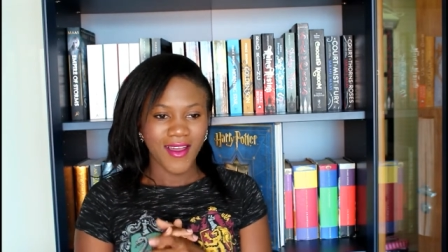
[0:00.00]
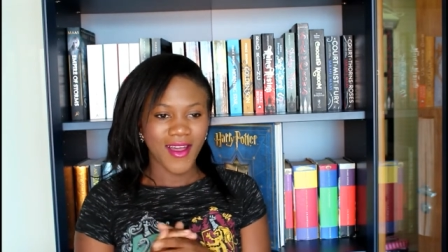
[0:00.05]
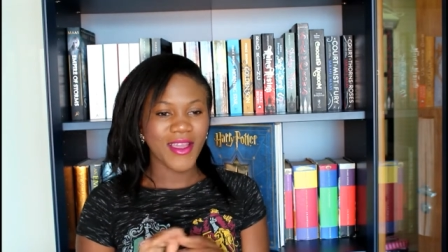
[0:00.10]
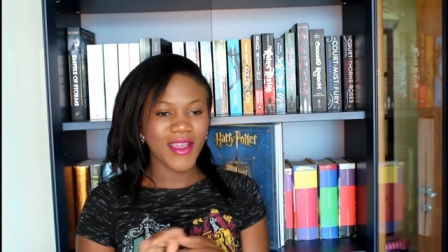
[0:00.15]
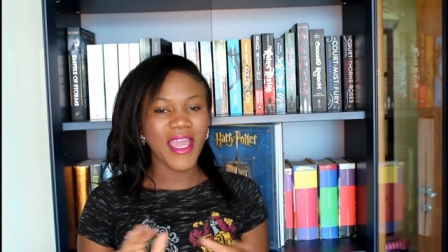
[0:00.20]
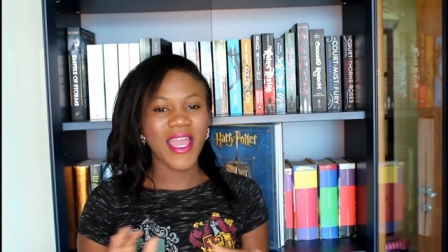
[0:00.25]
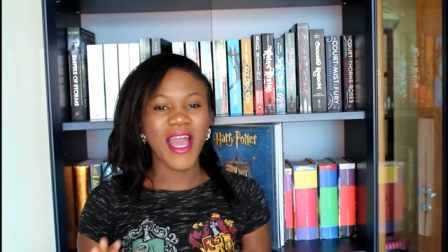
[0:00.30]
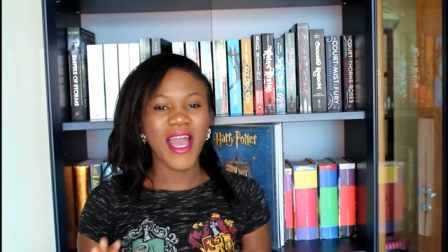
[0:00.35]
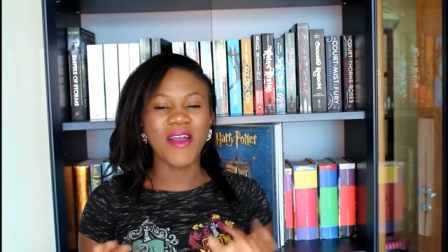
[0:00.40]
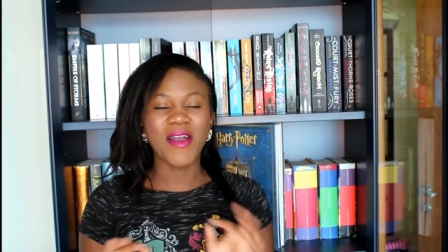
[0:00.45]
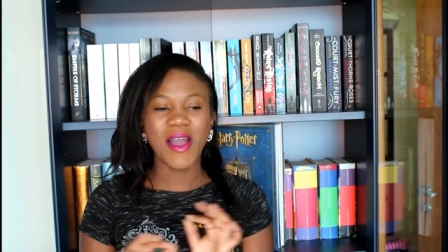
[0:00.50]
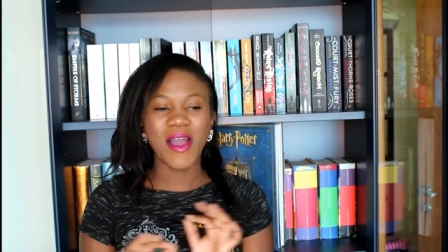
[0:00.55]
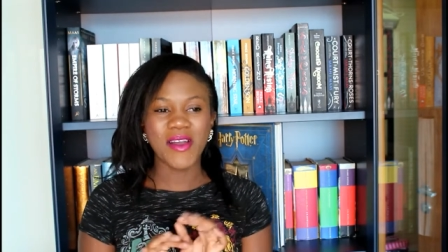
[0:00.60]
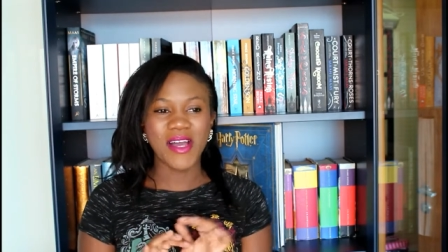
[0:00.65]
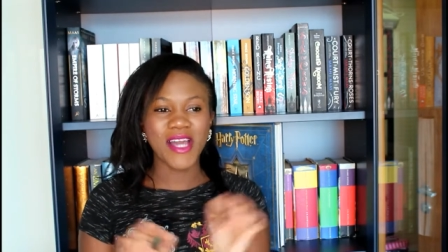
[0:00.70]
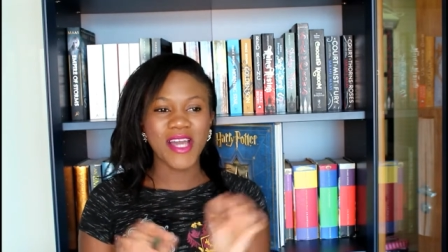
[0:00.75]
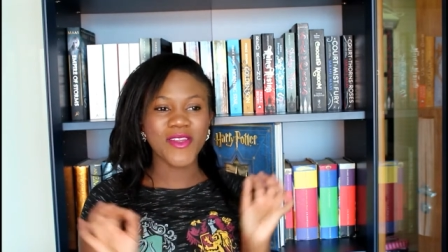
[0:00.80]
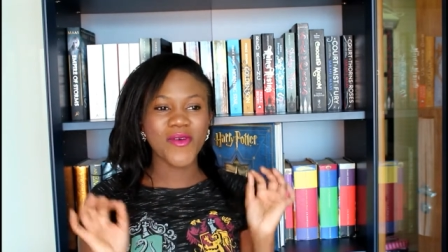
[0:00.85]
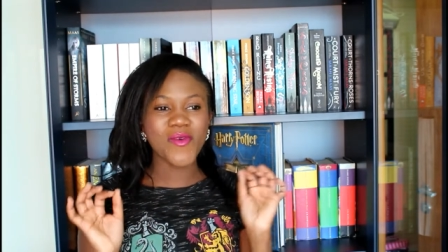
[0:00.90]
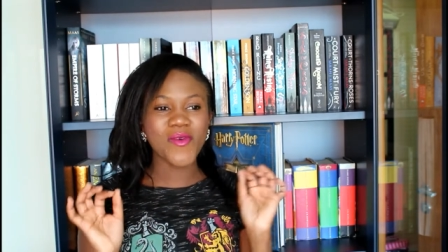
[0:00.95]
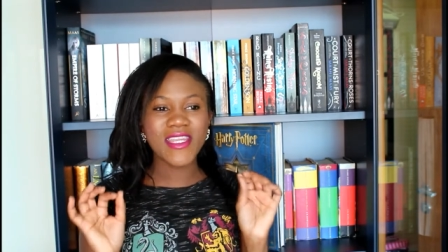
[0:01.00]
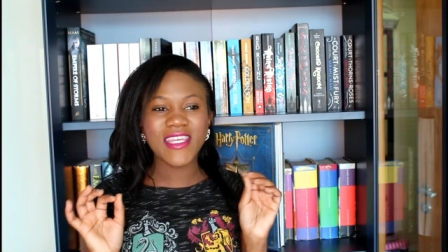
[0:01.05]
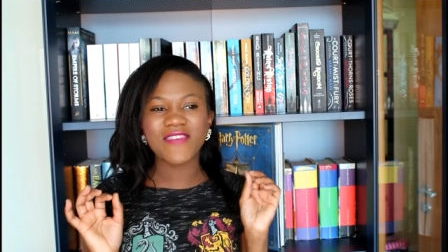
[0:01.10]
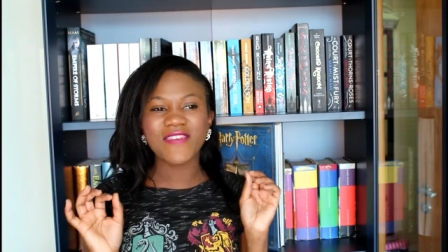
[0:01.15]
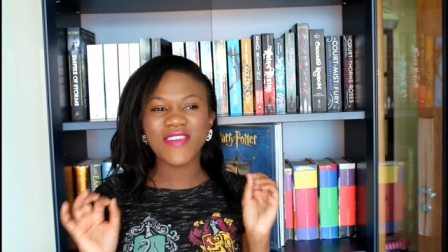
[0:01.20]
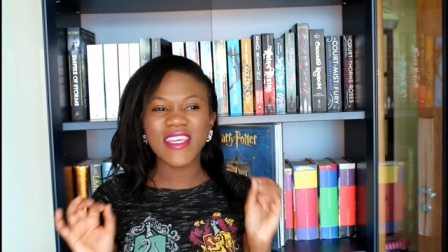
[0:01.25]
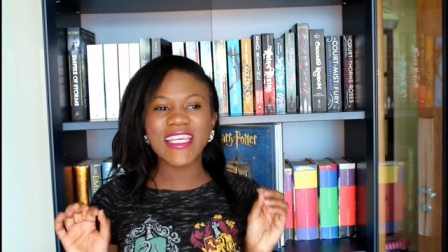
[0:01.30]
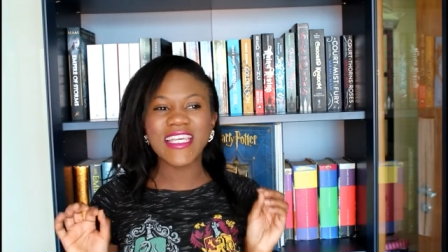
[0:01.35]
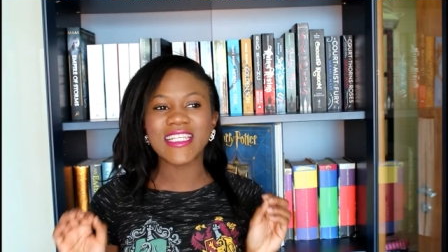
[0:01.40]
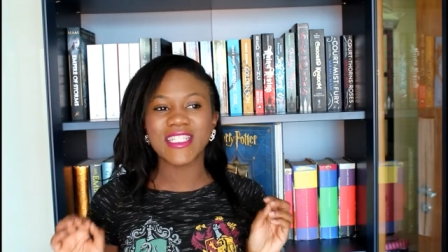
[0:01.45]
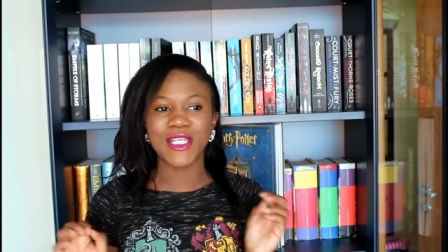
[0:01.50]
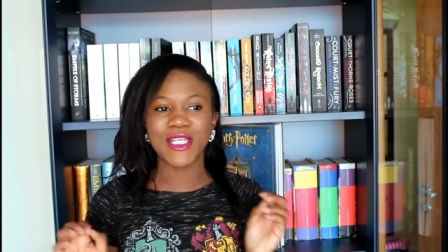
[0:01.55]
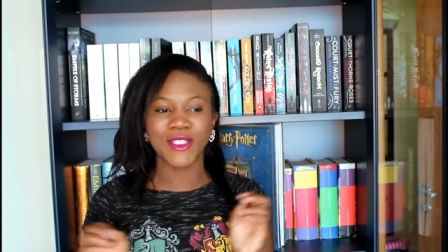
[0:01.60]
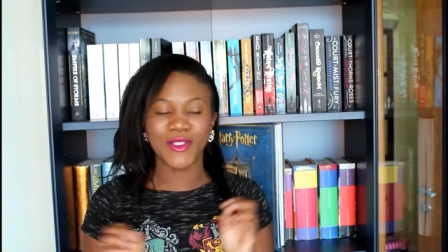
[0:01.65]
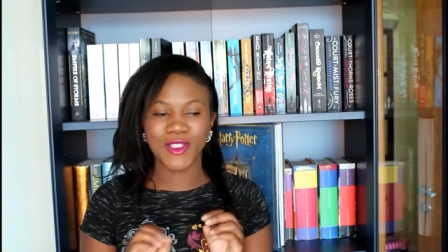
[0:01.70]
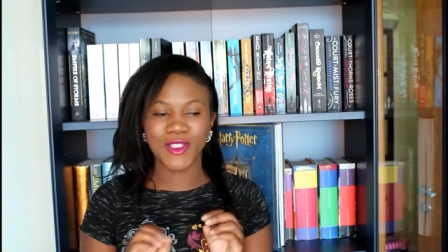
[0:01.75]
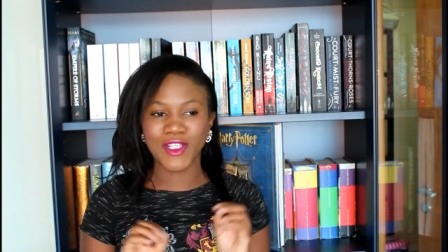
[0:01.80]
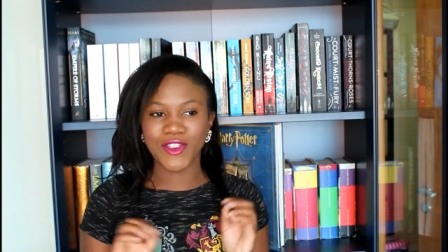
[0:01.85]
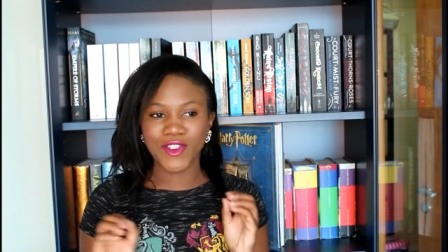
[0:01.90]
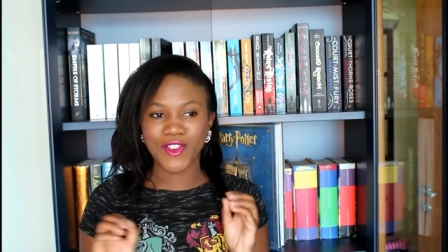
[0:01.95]
Okay, I, I don't want to give easy
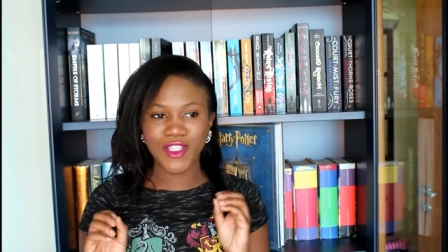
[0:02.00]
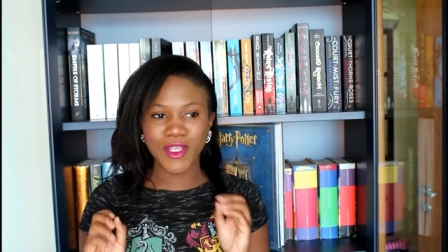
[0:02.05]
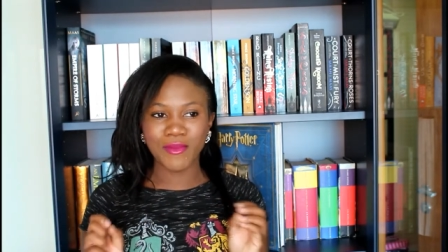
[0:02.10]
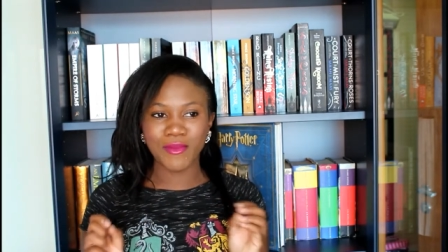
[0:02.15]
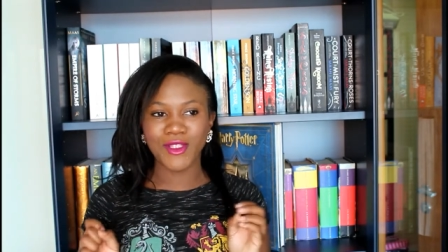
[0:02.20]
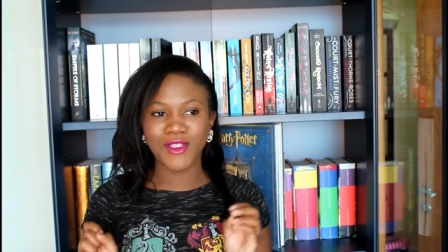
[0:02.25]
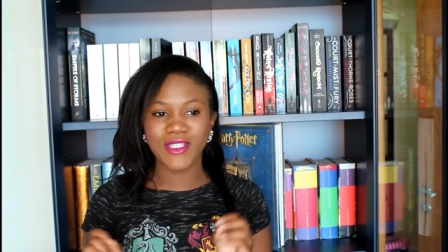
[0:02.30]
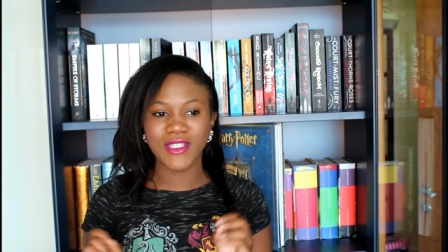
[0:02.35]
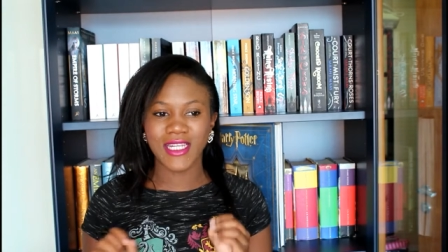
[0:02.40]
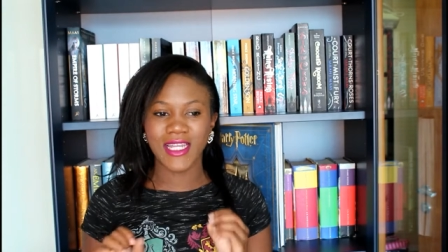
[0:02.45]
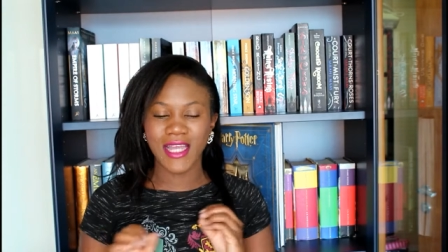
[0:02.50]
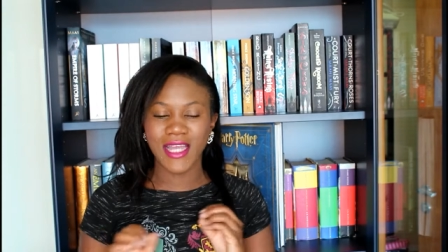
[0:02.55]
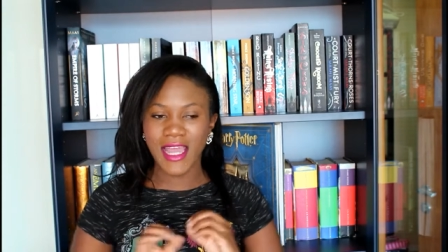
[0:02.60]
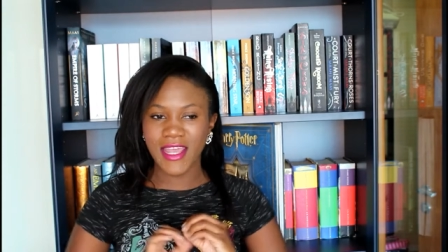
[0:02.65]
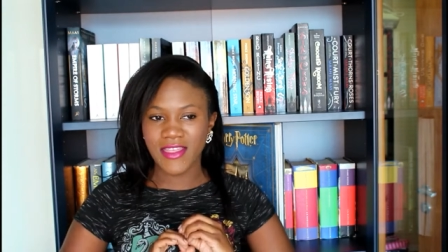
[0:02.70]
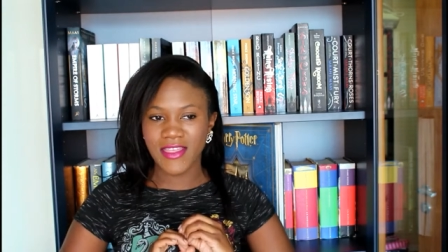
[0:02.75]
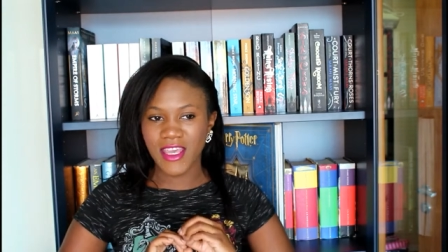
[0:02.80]
clues because there's some clues that I,